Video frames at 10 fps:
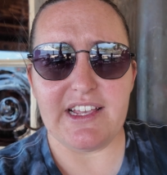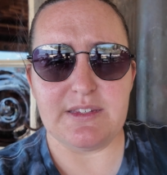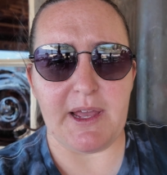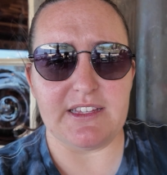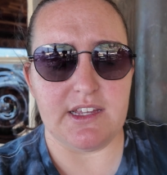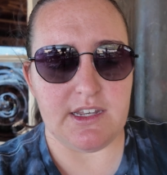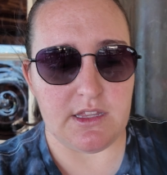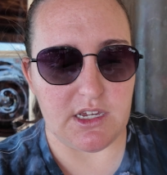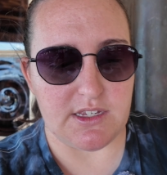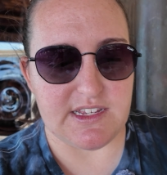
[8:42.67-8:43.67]
I expected
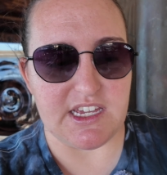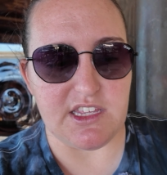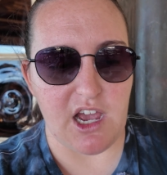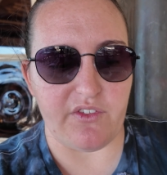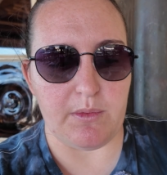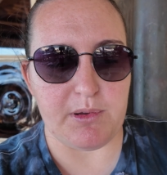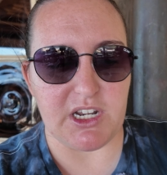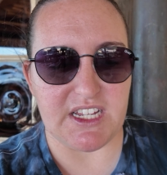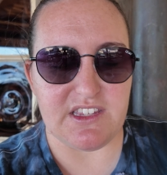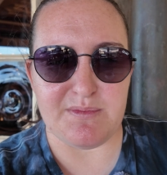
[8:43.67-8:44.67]
the sticky toffee
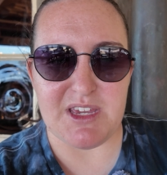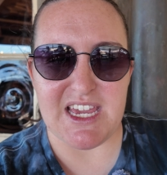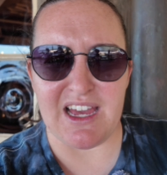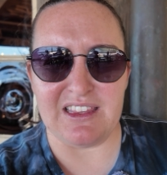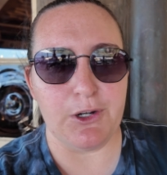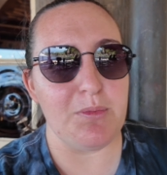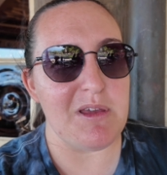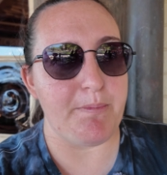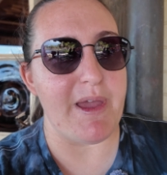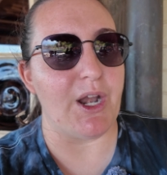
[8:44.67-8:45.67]
pudding to be a little
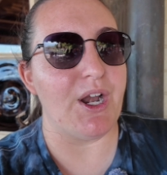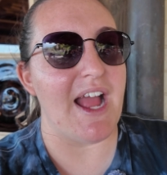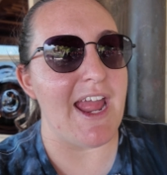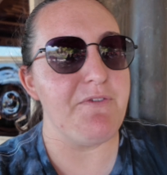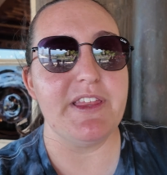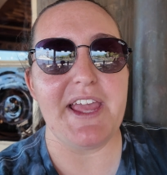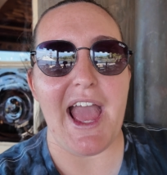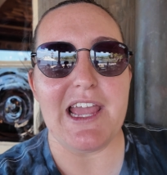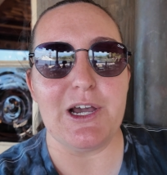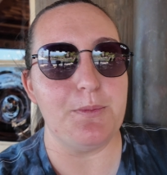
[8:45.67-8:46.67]
bit better. I had really
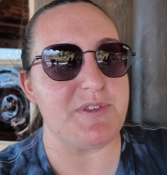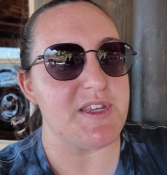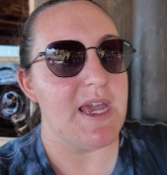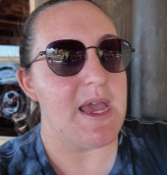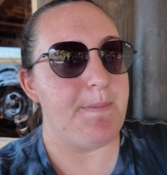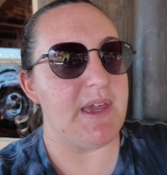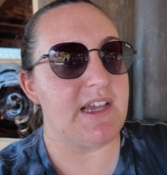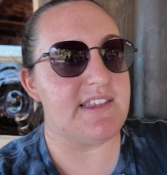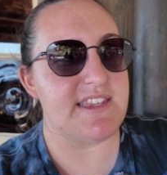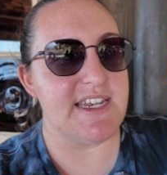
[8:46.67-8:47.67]
high hopes
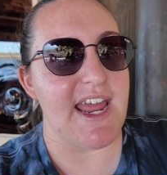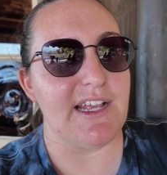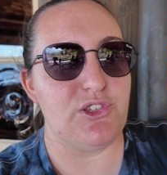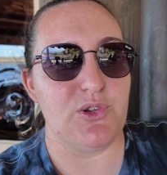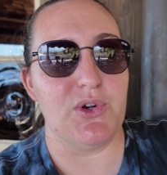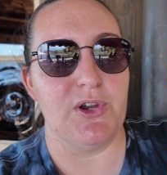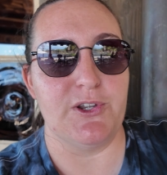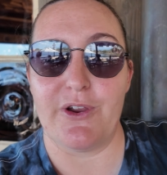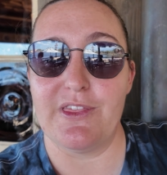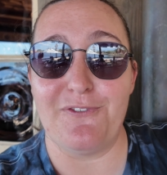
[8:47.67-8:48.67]
because next door
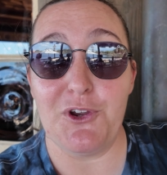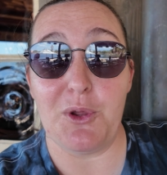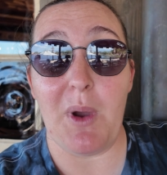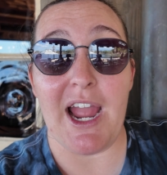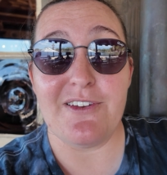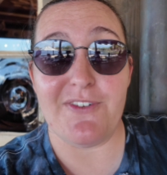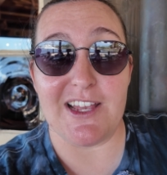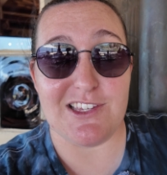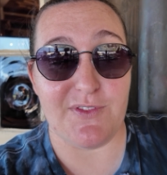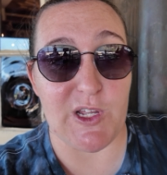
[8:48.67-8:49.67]
during the Food and Wine
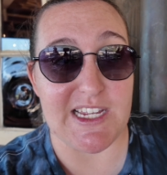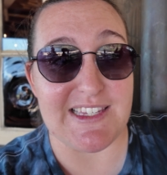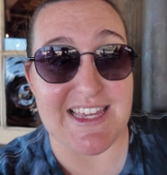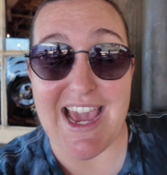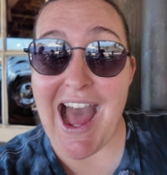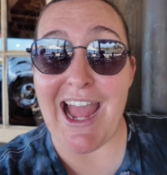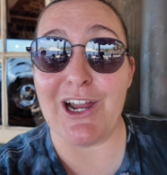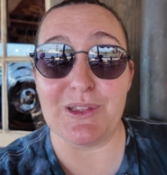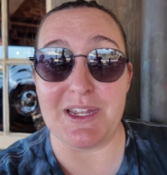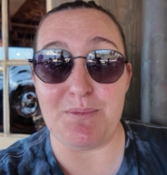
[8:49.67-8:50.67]
Festival is the
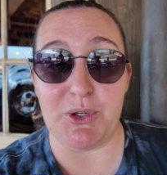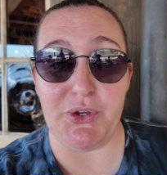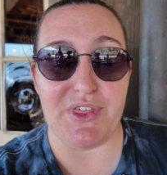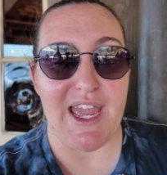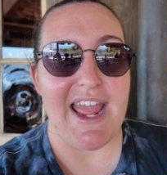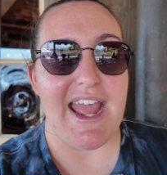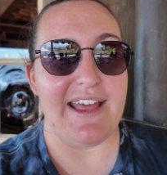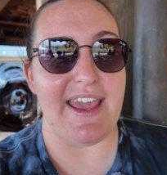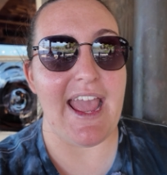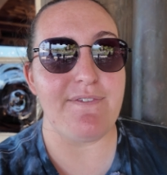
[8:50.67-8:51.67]
Ireland booth,
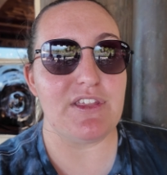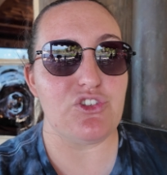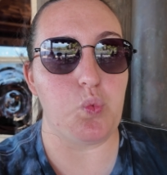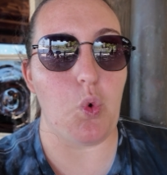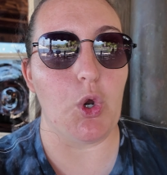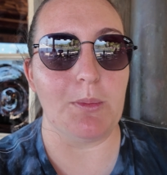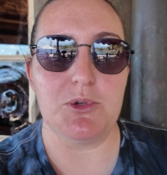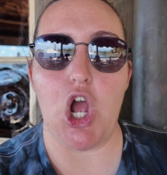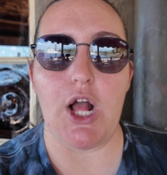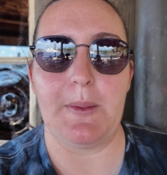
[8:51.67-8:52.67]
and they have this warm
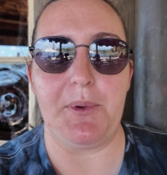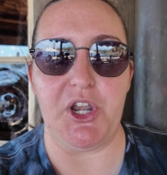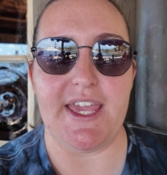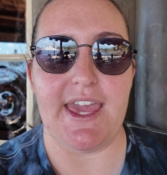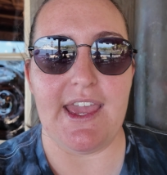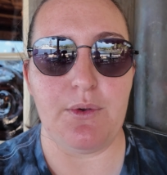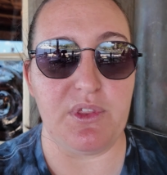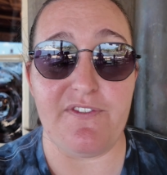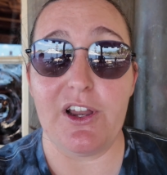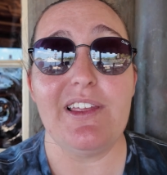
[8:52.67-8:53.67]
chocolate pudding cake
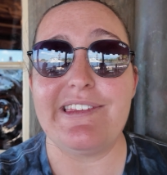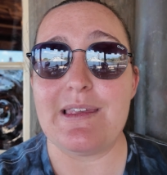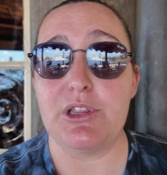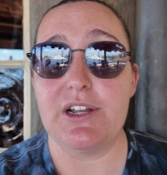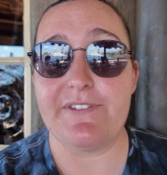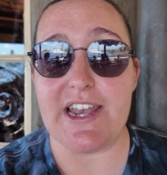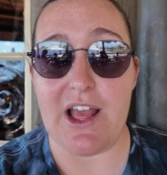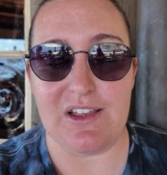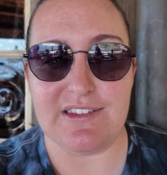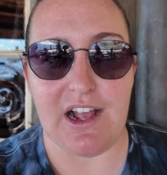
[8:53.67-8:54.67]
with a very similar
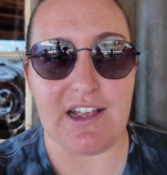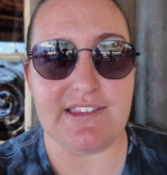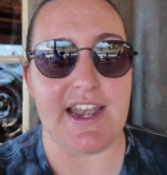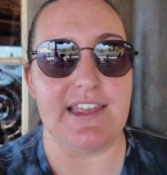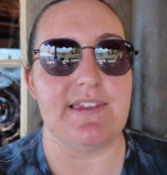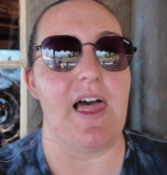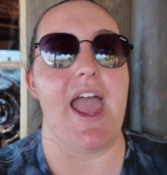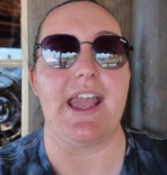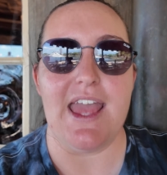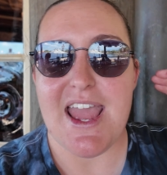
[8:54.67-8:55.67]
vanilla sauce that is
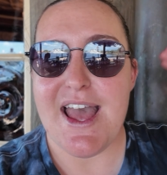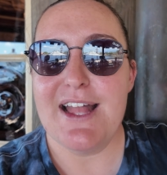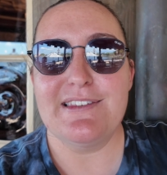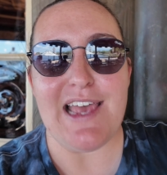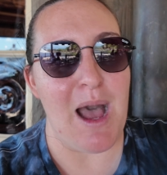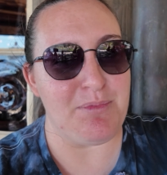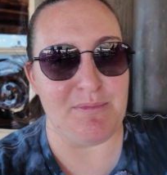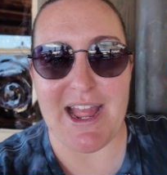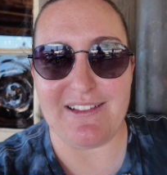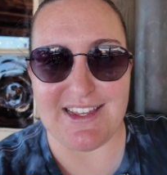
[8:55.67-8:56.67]
like top of
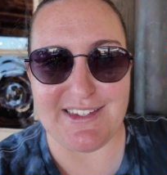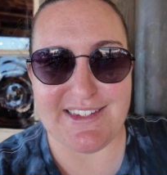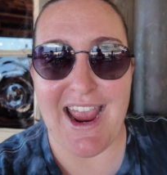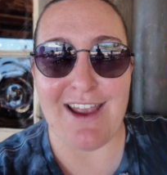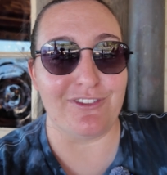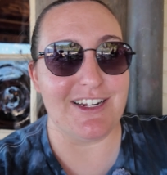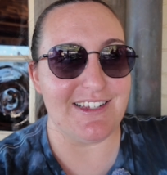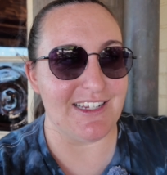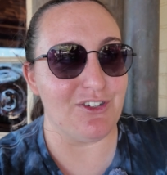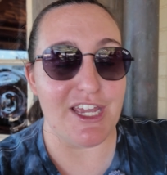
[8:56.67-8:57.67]
my list every
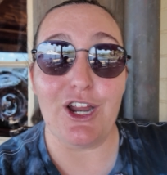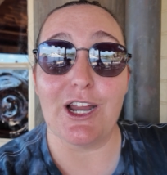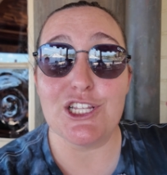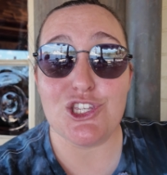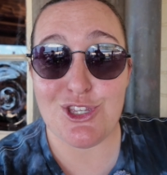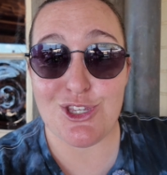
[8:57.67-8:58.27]
single year. It's